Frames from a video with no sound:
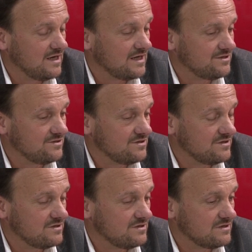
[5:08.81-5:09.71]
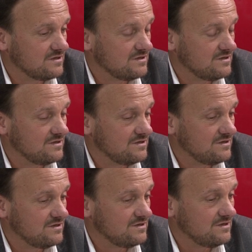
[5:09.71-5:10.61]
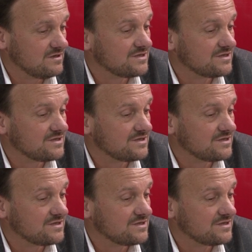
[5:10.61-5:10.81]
at the